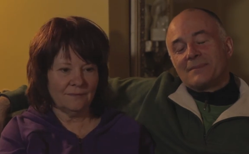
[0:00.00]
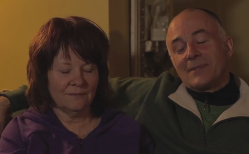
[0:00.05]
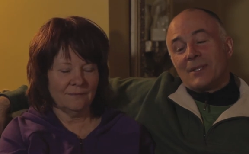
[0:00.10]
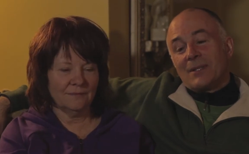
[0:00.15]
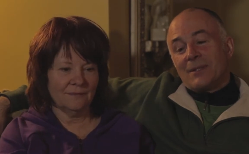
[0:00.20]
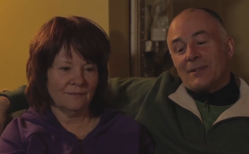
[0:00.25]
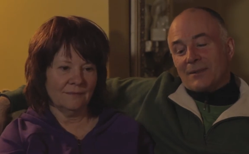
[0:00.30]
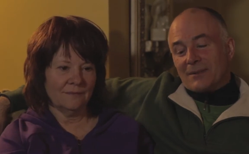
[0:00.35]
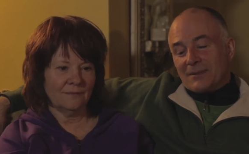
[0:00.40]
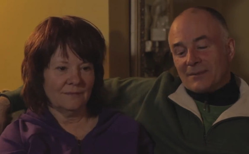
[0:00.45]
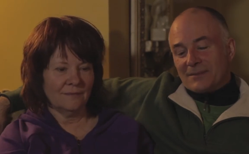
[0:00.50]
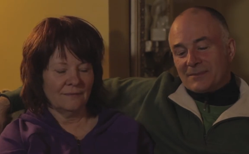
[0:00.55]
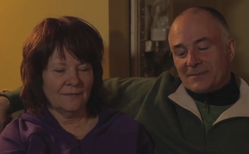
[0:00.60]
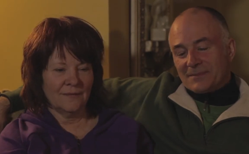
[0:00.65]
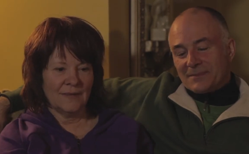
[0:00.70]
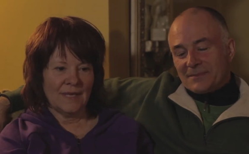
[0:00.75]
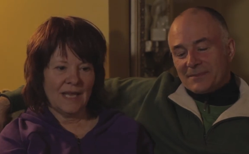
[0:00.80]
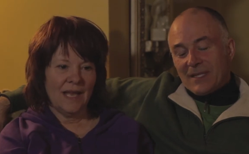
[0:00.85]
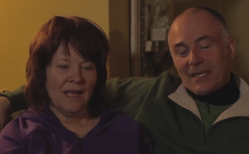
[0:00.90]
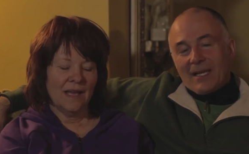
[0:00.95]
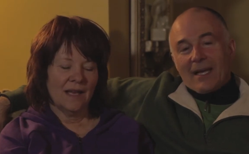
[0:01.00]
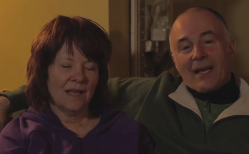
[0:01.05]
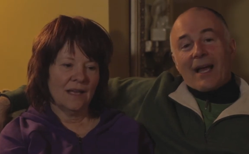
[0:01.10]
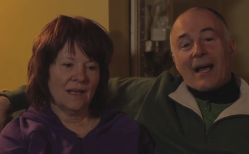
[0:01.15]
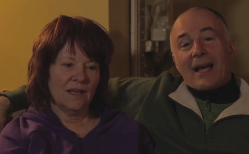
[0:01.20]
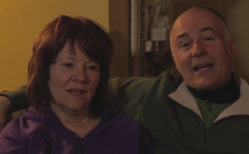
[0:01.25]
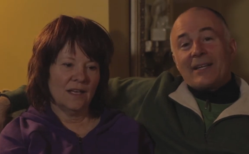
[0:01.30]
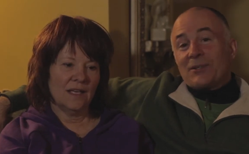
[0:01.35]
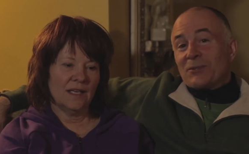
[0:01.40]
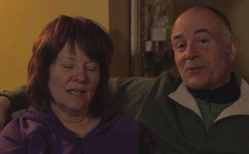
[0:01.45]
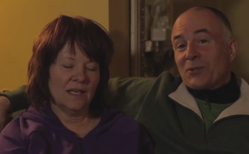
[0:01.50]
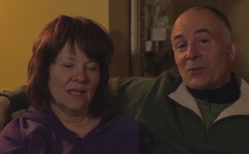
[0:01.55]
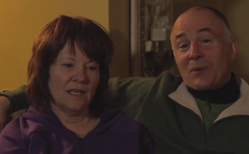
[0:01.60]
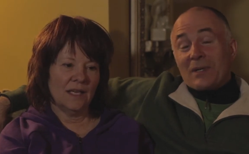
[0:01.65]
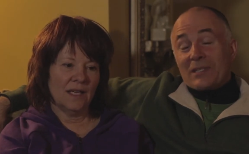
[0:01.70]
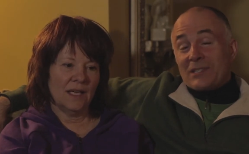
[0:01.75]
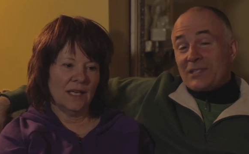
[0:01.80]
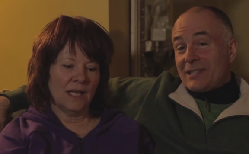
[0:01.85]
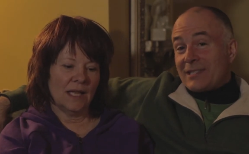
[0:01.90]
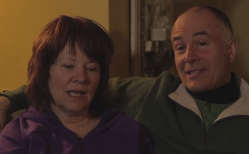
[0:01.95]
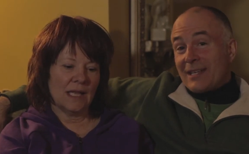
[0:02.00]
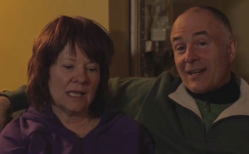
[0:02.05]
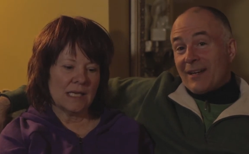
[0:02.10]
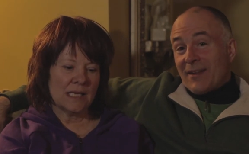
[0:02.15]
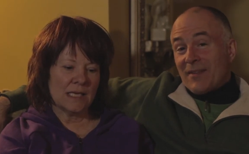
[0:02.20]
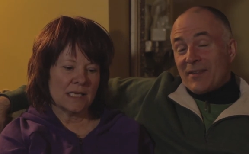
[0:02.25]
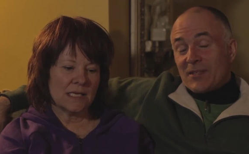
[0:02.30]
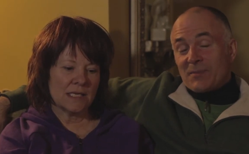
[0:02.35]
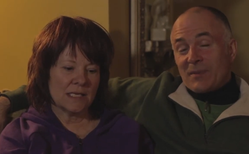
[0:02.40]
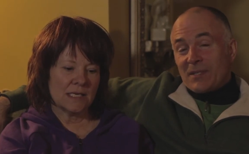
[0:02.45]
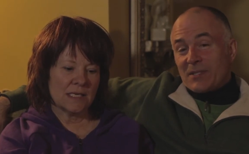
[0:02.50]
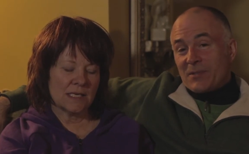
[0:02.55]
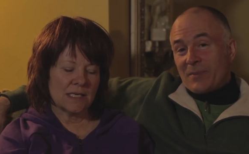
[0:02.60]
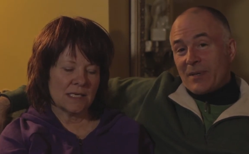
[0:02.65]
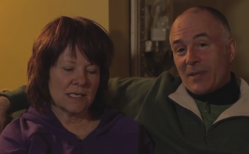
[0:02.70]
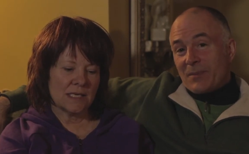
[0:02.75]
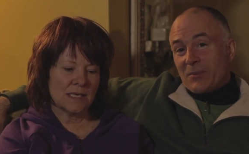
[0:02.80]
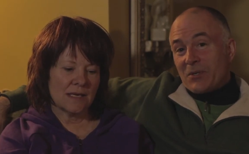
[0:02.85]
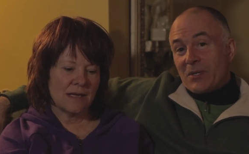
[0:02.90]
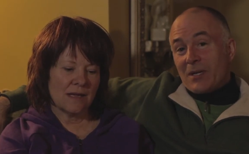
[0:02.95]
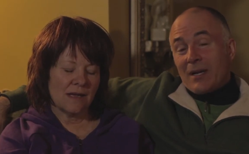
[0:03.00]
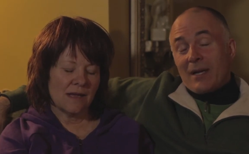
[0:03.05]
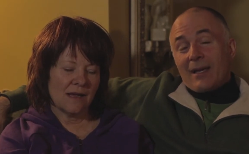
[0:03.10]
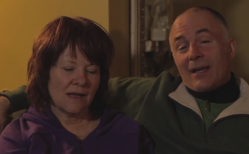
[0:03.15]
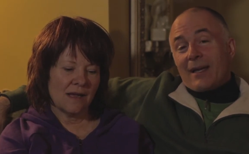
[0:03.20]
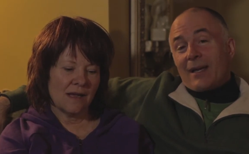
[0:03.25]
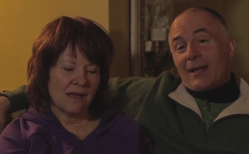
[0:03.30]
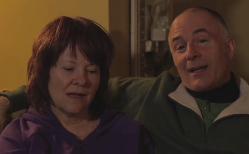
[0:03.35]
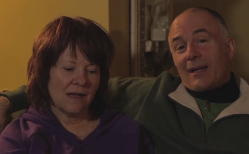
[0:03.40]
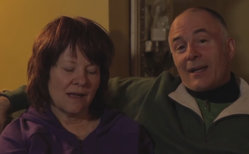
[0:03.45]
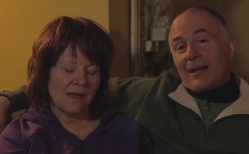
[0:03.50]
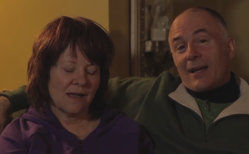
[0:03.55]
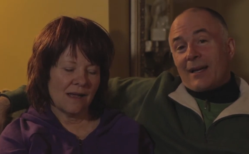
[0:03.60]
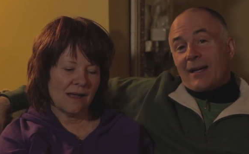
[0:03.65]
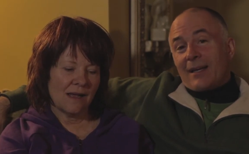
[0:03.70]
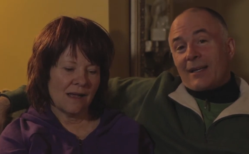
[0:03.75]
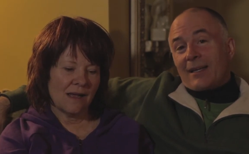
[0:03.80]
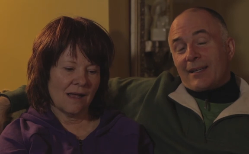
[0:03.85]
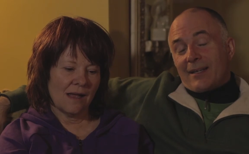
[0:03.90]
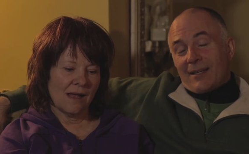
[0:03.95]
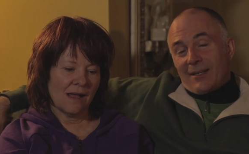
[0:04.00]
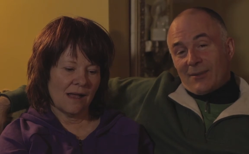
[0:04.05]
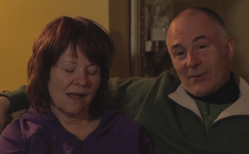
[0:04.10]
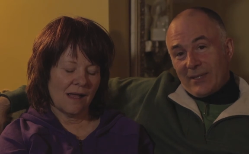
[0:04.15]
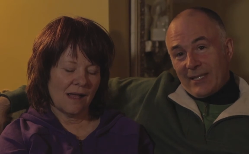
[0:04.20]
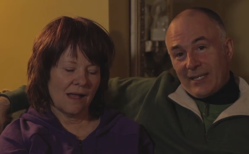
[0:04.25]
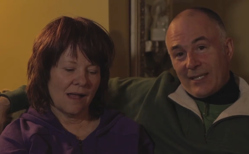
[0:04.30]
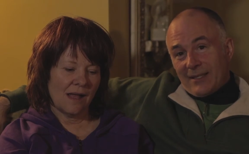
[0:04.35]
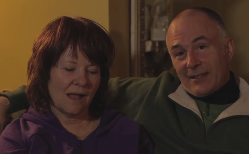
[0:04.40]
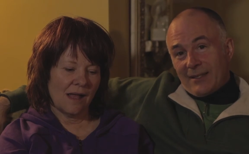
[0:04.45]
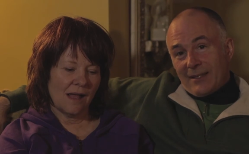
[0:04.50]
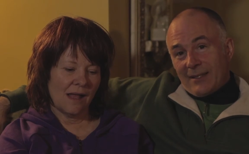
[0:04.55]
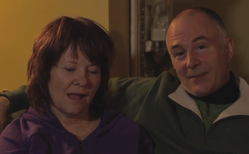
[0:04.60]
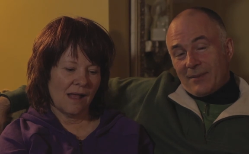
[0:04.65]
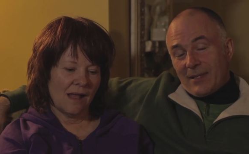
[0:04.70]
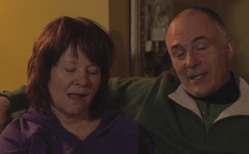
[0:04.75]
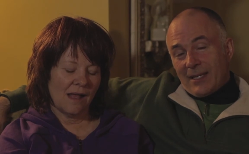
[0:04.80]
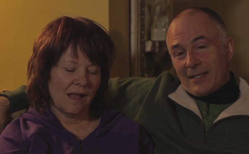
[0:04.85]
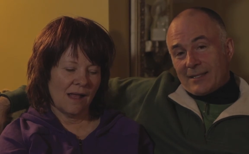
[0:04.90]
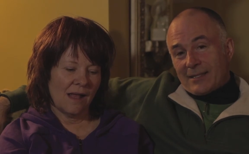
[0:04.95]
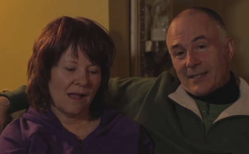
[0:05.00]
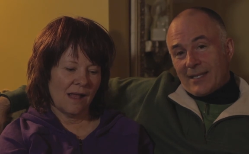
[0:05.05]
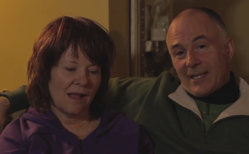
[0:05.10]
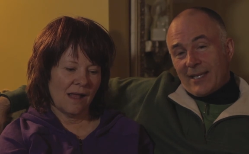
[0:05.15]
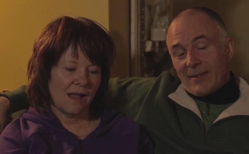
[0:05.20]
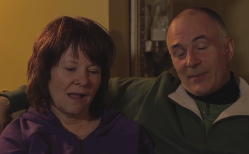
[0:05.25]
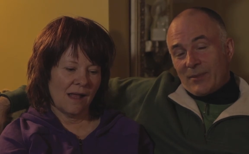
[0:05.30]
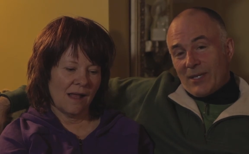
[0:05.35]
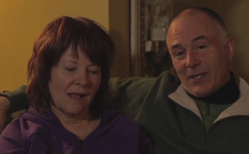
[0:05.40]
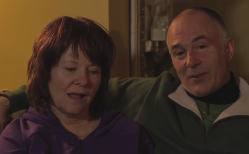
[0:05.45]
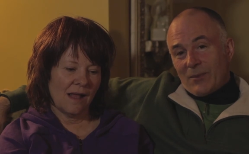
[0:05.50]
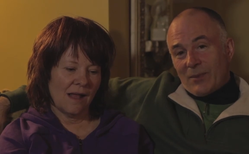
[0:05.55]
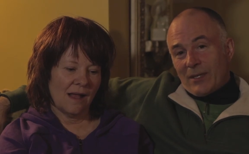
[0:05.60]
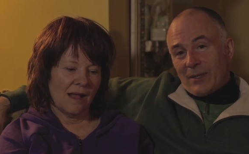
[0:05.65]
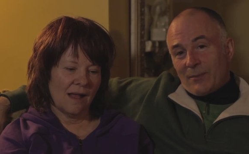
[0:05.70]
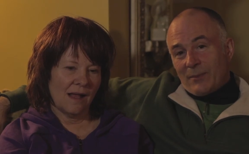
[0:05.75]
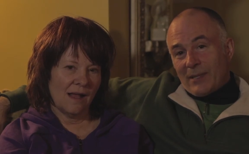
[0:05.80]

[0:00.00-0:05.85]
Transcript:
Speaker 1: Uh oh. I don't know what she's got on this piece of paper. I cannot read it as I am not wearing